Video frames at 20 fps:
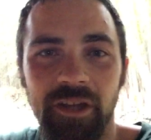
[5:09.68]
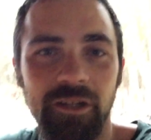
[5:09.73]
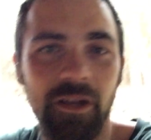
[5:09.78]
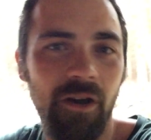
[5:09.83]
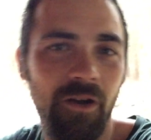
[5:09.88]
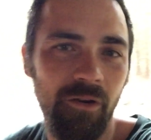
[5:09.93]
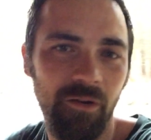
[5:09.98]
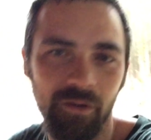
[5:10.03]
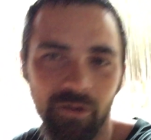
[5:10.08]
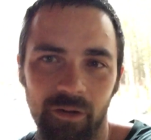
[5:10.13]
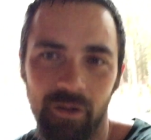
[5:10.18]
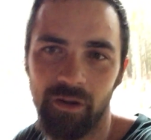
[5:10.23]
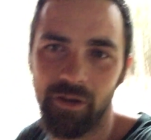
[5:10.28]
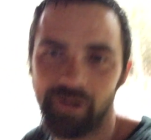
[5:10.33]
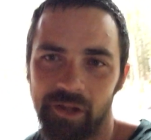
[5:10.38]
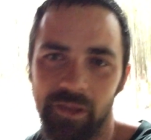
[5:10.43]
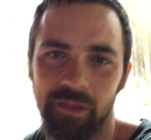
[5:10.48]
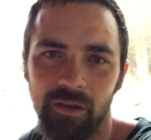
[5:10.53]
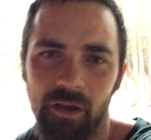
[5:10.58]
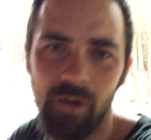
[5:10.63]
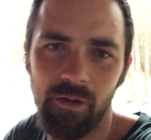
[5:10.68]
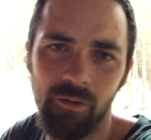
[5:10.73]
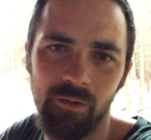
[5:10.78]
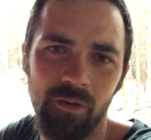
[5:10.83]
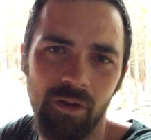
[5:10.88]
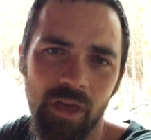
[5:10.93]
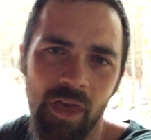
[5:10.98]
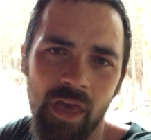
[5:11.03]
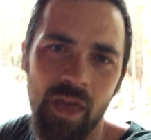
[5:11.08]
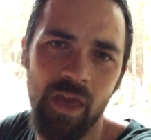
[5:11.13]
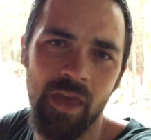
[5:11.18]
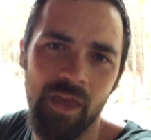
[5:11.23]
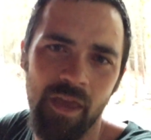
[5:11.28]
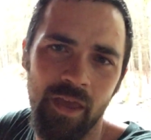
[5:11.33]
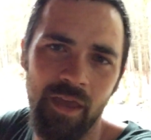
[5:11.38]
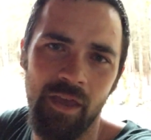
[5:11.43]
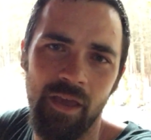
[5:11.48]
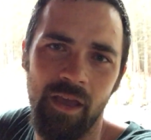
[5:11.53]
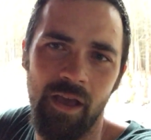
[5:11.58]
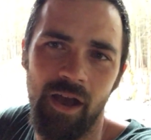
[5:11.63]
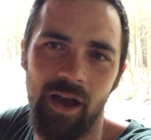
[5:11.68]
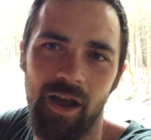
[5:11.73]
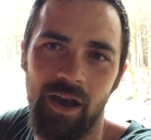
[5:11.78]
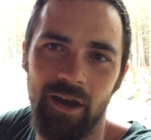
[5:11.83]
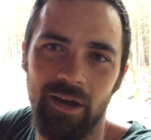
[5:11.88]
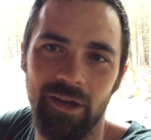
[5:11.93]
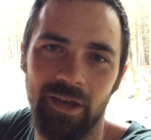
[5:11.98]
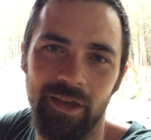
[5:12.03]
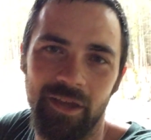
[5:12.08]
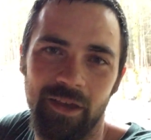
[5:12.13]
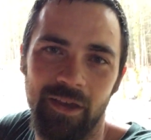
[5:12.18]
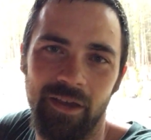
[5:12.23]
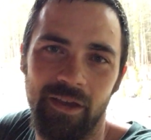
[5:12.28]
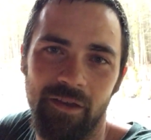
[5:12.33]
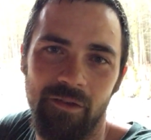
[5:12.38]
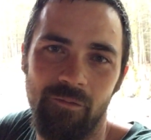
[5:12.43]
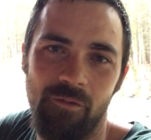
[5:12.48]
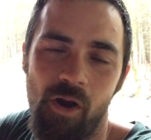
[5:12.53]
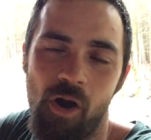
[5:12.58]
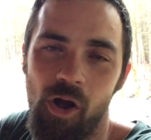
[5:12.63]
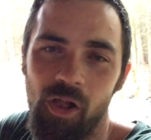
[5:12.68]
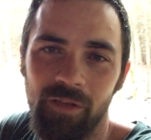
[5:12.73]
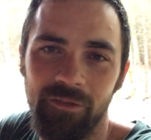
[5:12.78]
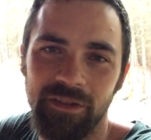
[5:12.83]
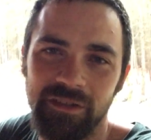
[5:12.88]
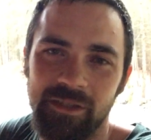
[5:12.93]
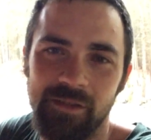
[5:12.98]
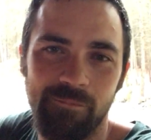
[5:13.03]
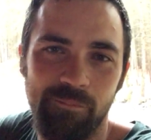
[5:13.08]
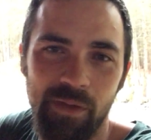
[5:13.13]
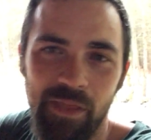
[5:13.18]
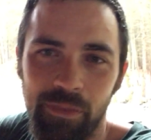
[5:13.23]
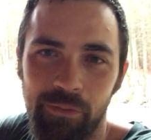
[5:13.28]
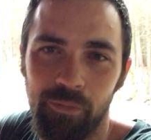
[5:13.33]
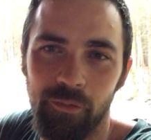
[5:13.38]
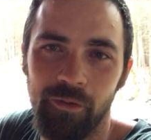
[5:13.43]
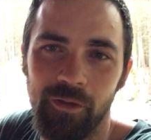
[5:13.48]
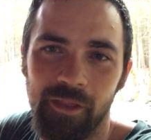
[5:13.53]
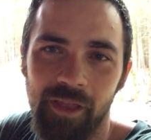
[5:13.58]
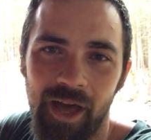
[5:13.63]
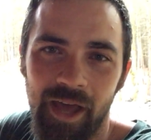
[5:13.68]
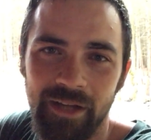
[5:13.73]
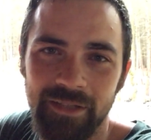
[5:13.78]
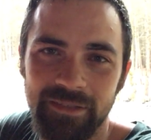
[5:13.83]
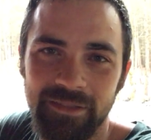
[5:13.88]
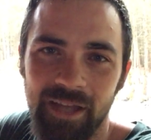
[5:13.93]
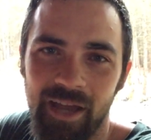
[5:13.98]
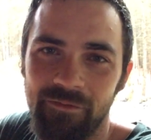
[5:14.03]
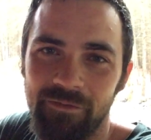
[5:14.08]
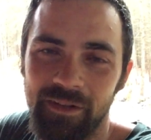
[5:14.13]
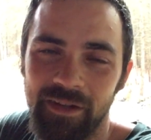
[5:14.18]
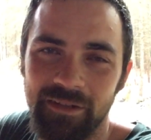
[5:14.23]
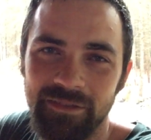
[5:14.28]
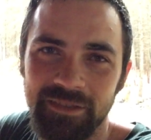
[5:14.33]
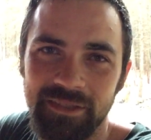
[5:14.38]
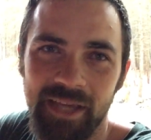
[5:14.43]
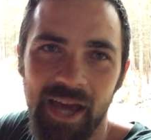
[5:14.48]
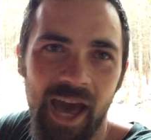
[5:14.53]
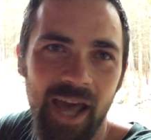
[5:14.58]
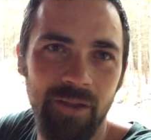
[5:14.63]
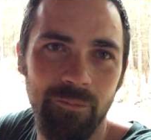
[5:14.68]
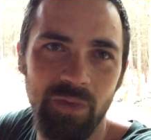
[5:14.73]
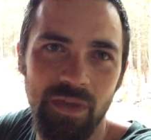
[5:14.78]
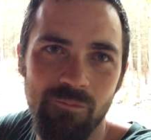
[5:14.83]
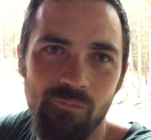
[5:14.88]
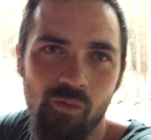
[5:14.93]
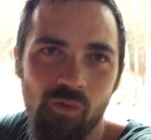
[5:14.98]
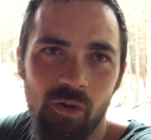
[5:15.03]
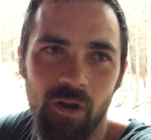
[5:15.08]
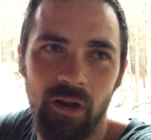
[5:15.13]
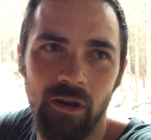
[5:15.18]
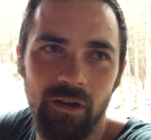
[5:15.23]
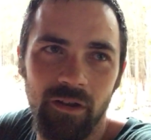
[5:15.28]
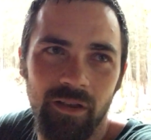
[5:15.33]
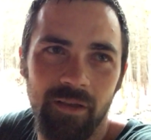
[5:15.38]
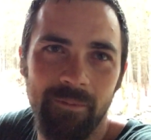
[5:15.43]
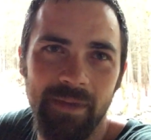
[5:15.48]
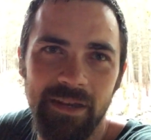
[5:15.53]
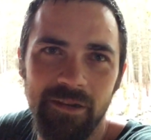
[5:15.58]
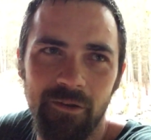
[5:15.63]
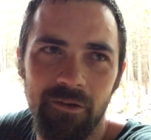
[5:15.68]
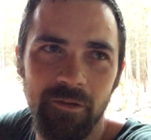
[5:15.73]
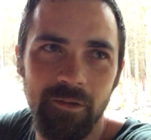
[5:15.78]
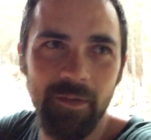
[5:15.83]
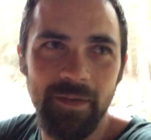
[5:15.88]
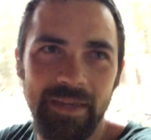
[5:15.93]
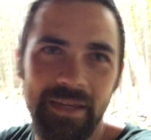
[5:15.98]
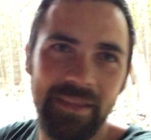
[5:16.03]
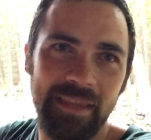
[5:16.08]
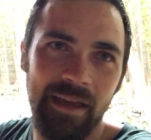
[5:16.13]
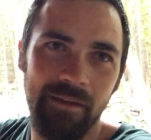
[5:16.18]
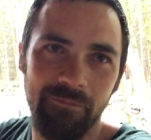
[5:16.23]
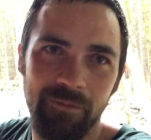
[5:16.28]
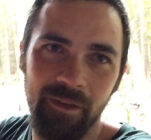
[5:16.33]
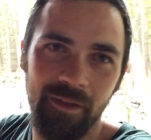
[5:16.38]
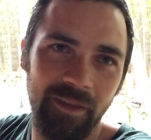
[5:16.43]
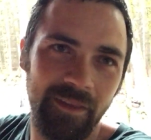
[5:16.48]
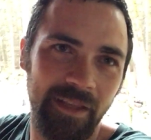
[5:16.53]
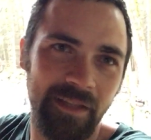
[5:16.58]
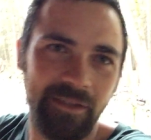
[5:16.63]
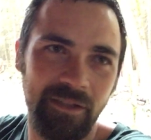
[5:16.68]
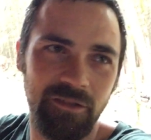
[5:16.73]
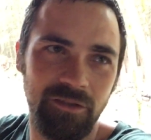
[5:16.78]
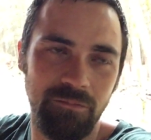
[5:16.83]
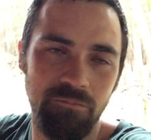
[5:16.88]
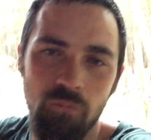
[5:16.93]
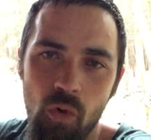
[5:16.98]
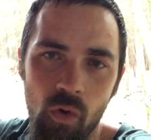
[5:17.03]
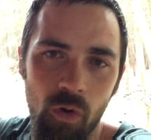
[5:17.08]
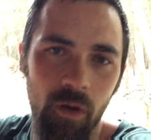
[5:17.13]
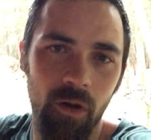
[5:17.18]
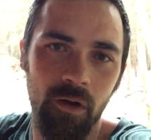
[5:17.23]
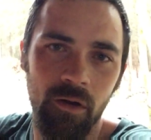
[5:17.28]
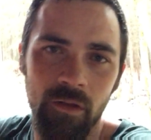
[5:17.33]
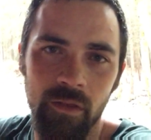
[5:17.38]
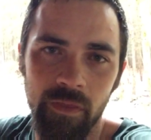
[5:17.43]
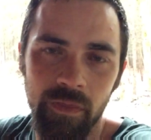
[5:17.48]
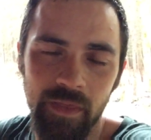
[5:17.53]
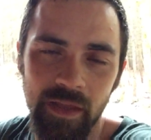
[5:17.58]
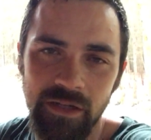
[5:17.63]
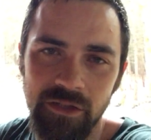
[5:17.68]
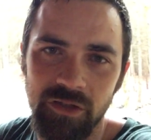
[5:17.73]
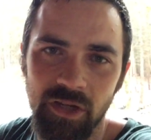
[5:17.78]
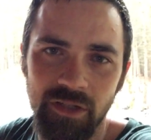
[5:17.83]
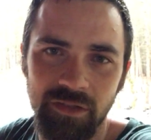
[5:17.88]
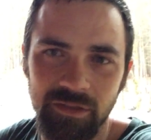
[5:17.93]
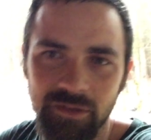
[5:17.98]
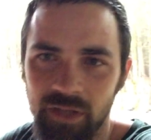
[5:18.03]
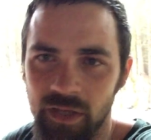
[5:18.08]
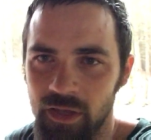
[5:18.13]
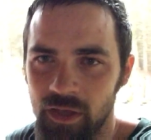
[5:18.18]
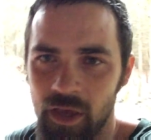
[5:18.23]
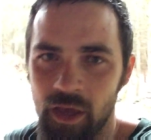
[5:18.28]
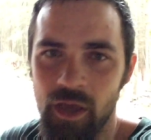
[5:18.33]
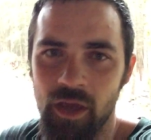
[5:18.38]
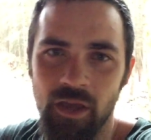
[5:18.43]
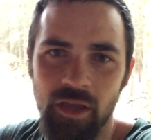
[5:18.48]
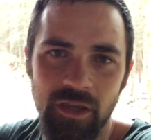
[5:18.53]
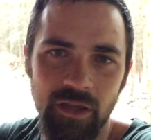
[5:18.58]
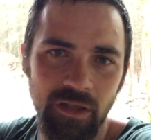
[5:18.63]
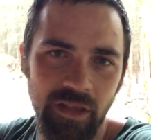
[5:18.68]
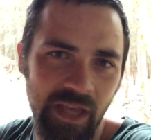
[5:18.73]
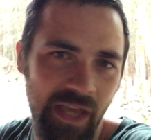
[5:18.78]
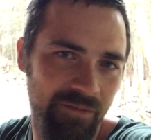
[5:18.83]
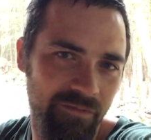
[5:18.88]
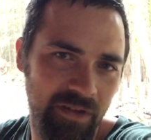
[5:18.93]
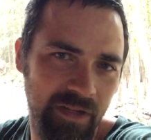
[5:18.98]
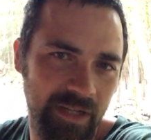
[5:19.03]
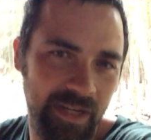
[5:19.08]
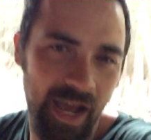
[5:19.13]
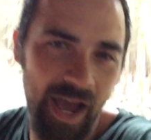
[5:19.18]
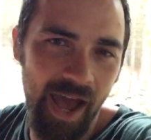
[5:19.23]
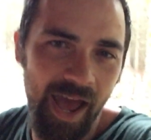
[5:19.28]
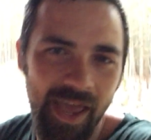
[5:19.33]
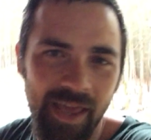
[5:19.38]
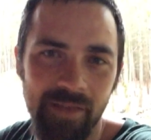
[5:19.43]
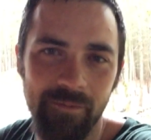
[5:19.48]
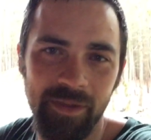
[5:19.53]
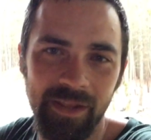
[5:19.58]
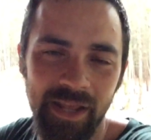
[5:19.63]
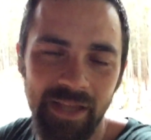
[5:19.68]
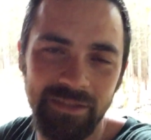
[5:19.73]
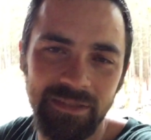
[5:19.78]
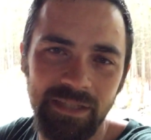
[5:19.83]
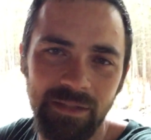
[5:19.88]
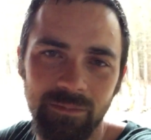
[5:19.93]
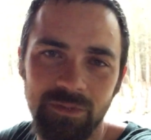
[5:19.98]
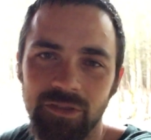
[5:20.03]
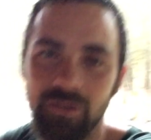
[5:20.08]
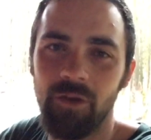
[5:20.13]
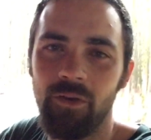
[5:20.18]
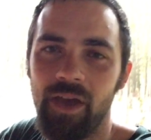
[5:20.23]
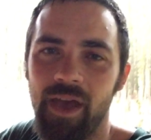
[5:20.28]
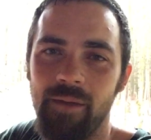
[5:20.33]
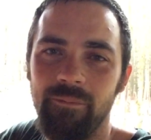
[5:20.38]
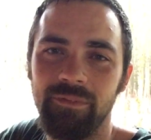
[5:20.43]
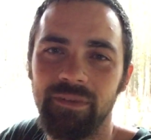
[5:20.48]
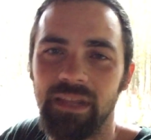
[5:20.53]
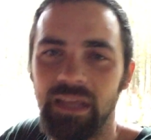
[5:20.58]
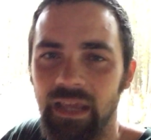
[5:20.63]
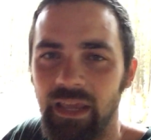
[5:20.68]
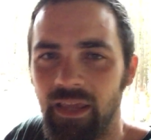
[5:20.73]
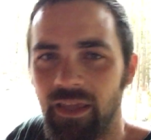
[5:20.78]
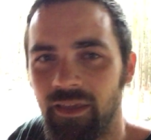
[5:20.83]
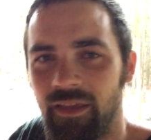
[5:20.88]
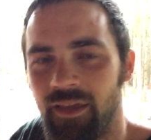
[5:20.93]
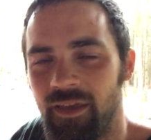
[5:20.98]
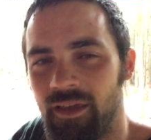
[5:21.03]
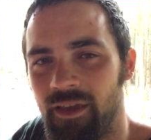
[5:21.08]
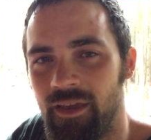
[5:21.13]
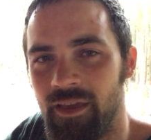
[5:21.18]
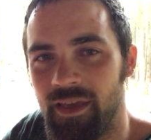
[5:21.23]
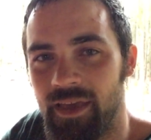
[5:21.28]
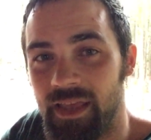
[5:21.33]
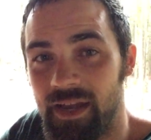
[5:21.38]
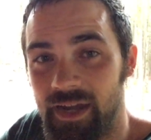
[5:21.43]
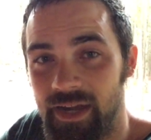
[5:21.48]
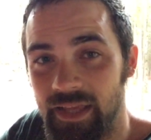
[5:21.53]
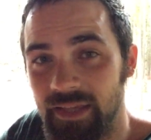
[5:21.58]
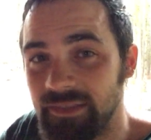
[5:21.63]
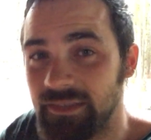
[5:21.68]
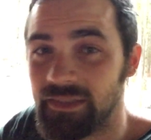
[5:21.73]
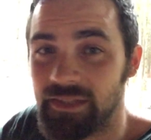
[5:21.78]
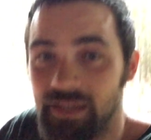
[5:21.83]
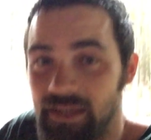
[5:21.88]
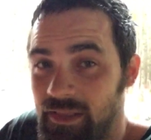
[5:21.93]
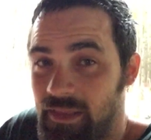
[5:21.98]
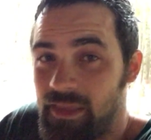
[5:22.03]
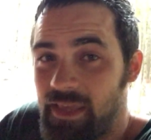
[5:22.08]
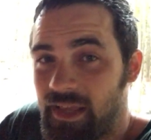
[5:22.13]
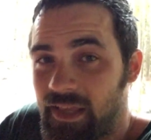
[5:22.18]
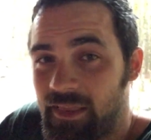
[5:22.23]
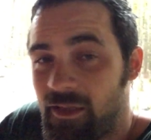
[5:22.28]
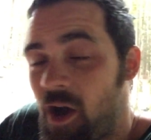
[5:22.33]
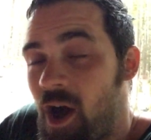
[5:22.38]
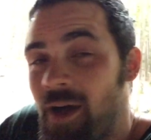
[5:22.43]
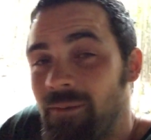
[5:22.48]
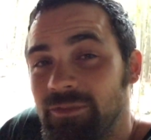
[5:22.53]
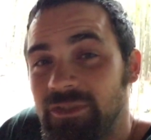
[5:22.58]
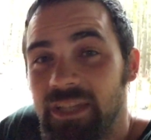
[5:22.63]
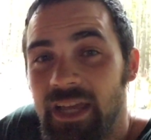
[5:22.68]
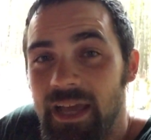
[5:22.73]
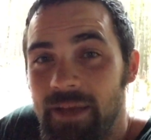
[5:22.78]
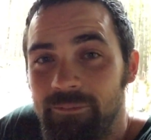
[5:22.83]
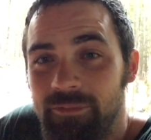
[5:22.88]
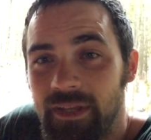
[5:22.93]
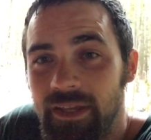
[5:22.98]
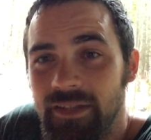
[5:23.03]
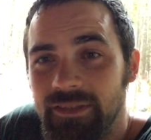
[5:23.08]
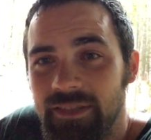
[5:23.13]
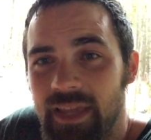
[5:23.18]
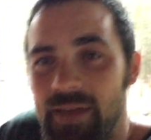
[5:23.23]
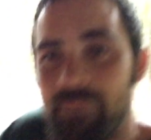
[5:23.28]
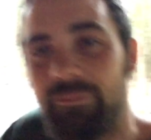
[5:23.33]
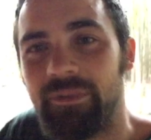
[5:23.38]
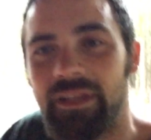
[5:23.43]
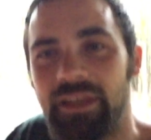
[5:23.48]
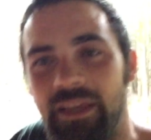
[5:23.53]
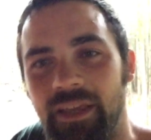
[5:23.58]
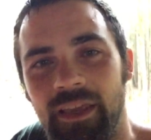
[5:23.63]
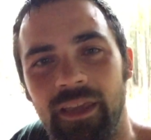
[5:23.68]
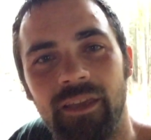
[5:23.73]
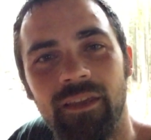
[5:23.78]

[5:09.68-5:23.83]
adult or an adult, all of us have been through a lot of stuff, and there's got to be more. I mean, don't you get that feeling that there's more than just you live and die? I mean, that seems so empty. And it is, the concept is empty.